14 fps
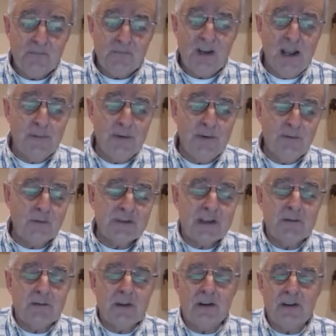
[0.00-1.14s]
And we've also
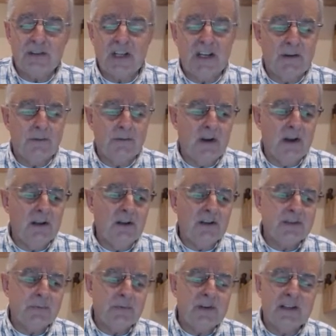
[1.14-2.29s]
got a lot
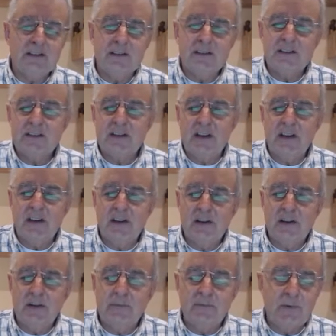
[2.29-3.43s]
of weakness
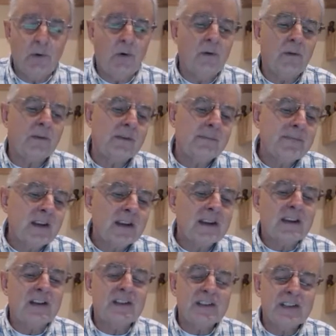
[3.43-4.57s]
or
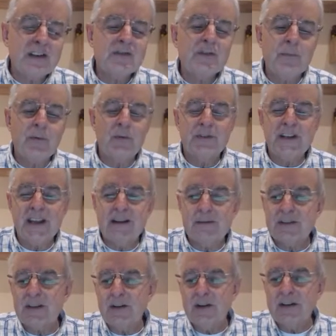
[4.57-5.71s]
considerable
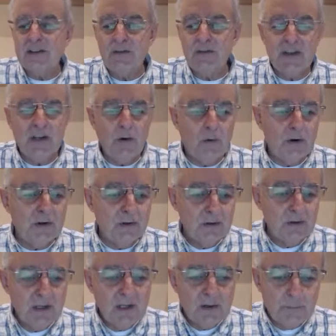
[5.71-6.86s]
downside on the oil,
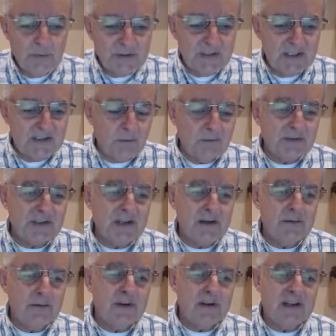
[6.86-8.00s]
which is
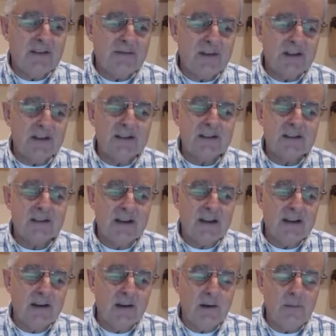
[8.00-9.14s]
also giving us
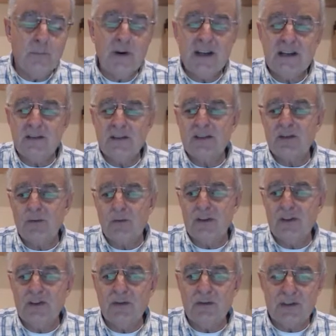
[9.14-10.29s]
a weakness, or it
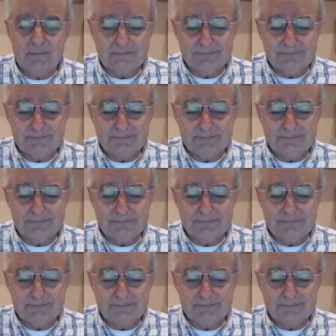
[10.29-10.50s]
should